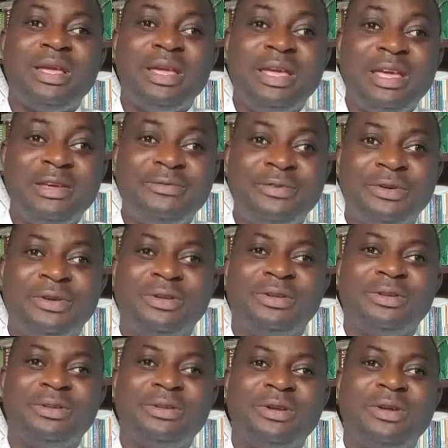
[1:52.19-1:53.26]

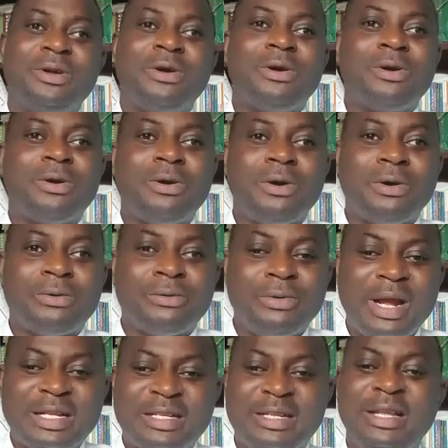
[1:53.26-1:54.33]
Evil
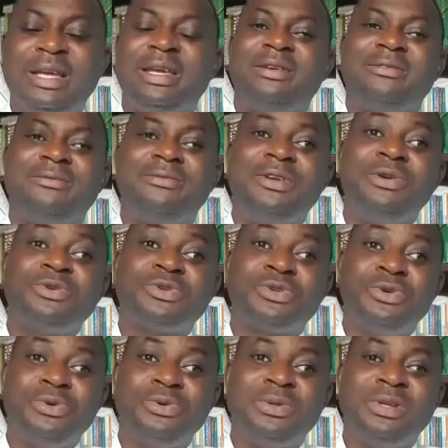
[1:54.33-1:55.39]
correctly views
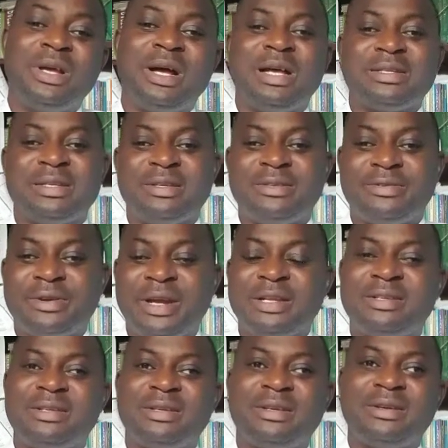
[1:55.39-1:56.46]
good as a
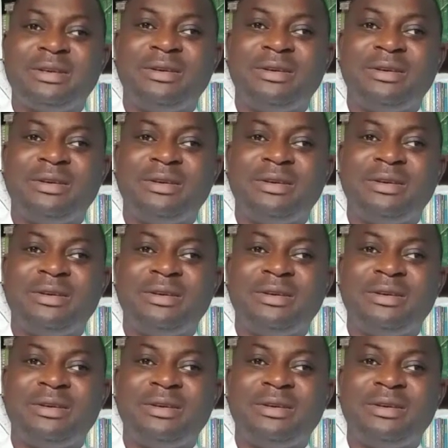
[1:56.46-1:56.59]
threat,